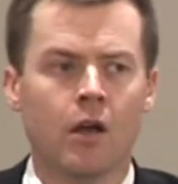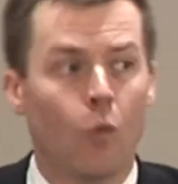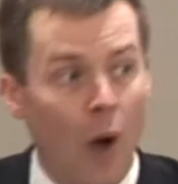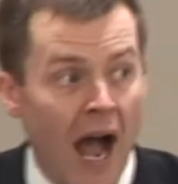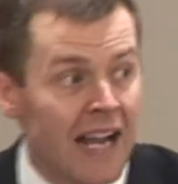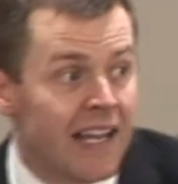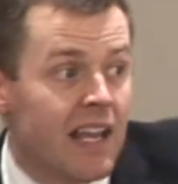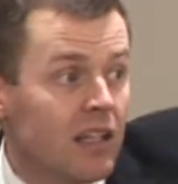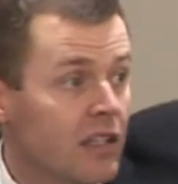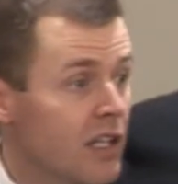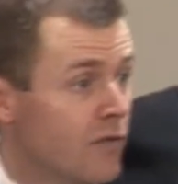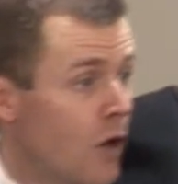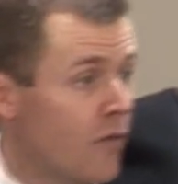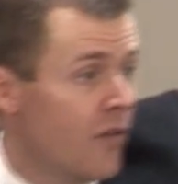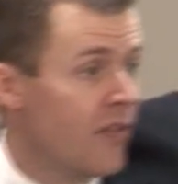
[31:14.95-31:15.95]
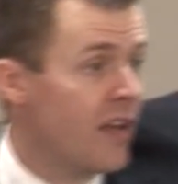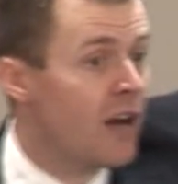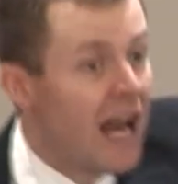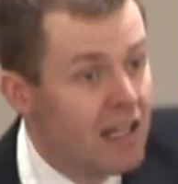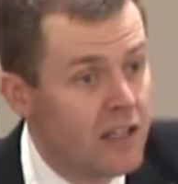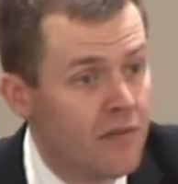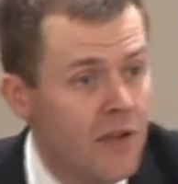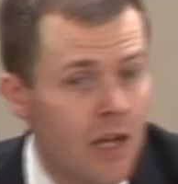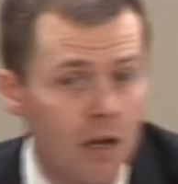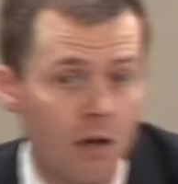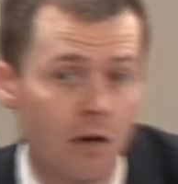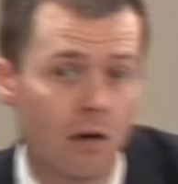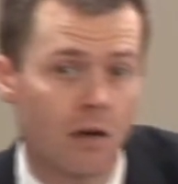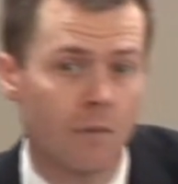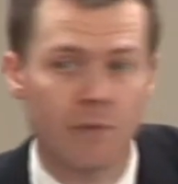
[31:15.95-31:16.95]
Well, I can't live over there. I live
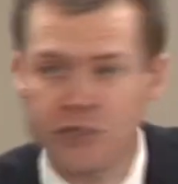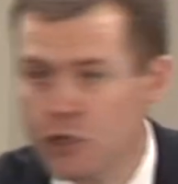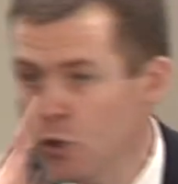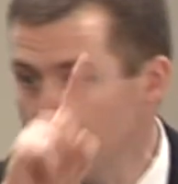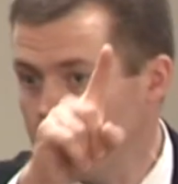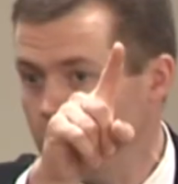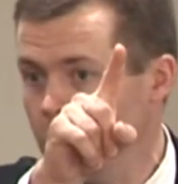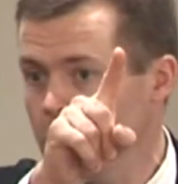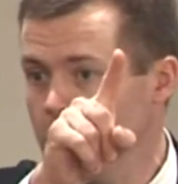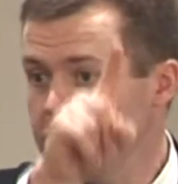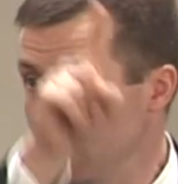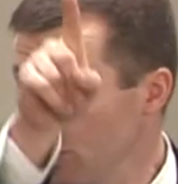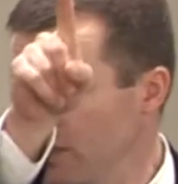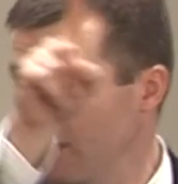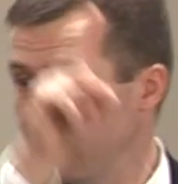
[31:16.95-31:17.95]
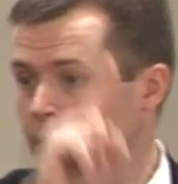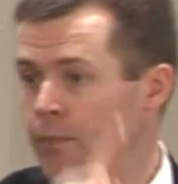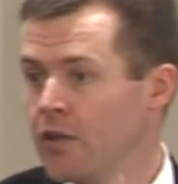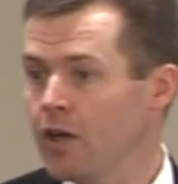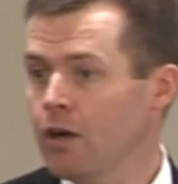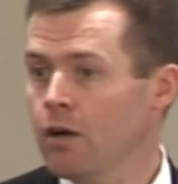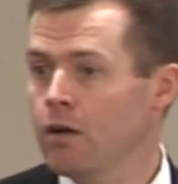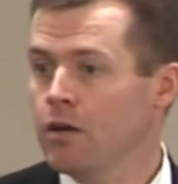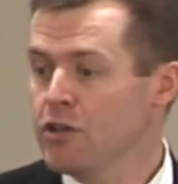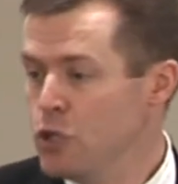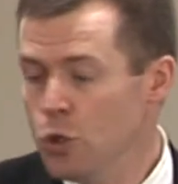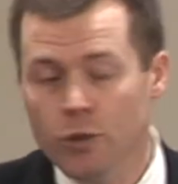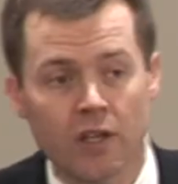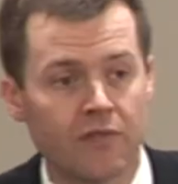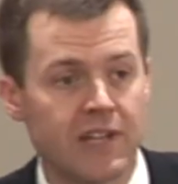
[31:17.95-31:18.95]
here. But you do. You live up there.
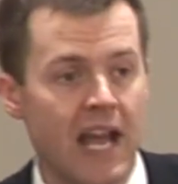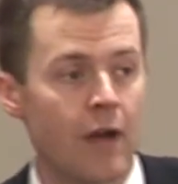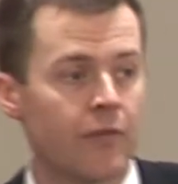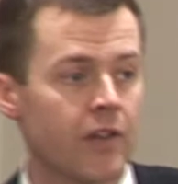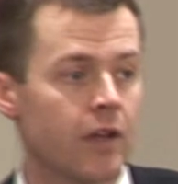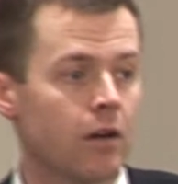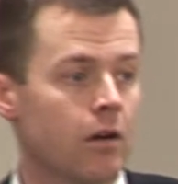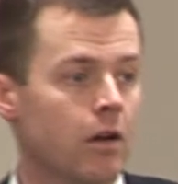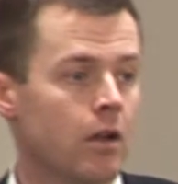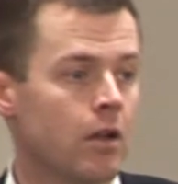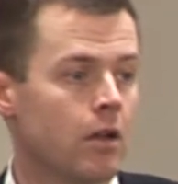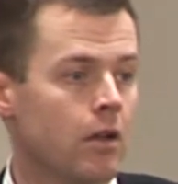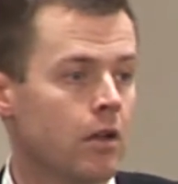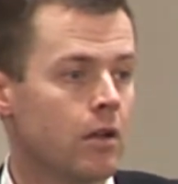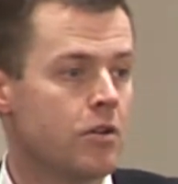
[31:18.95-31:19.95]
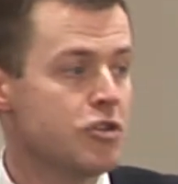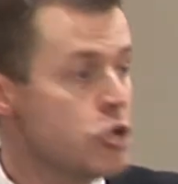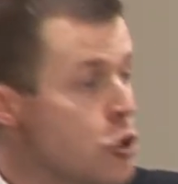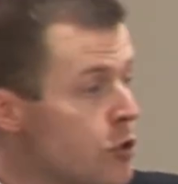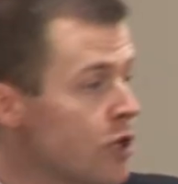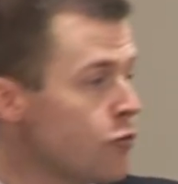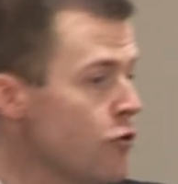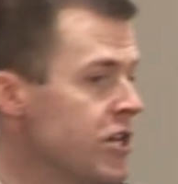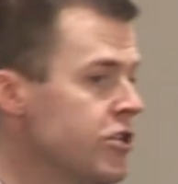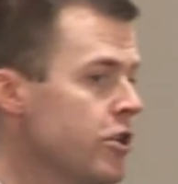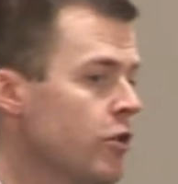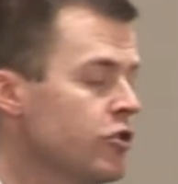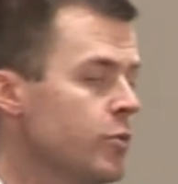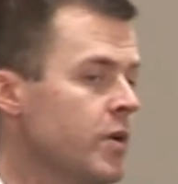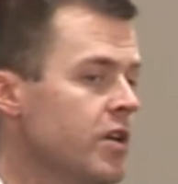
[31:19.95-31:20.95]
You live down there. You can reach
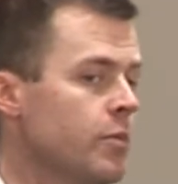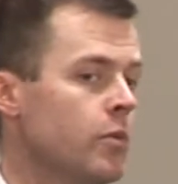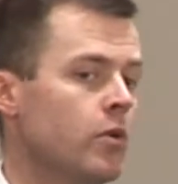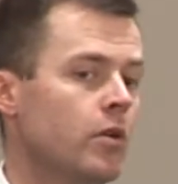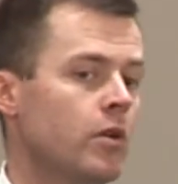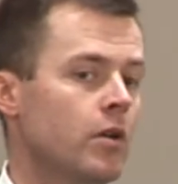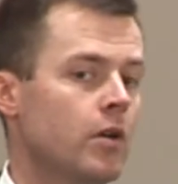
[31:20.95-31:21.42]
those people.